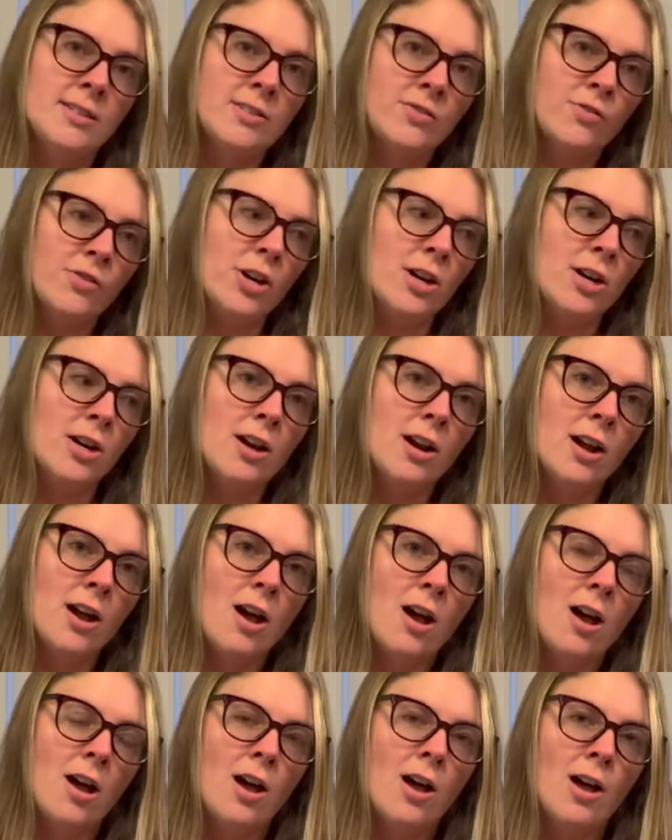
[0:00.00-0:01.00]
for
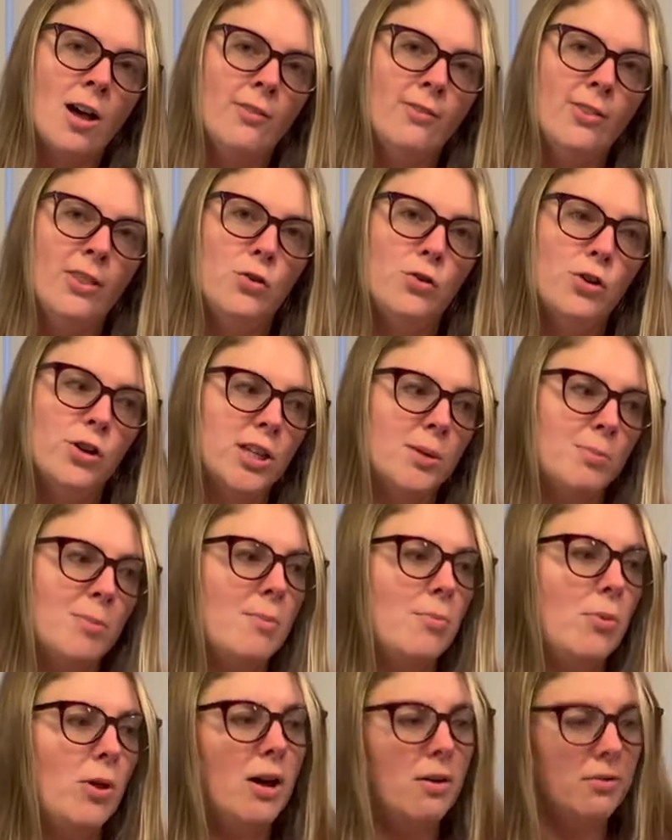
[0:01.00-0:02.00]
all of the grilling
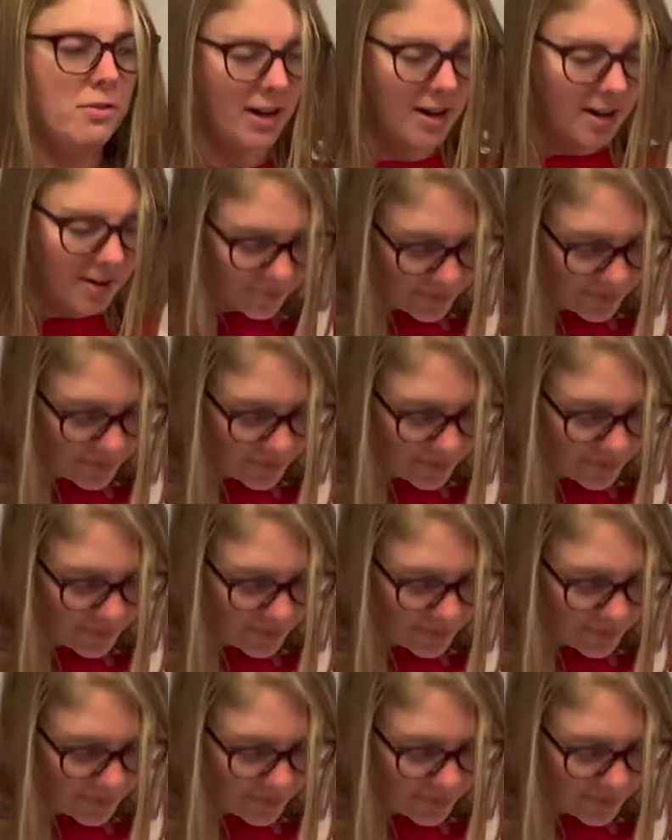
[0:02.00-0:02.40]
people out there.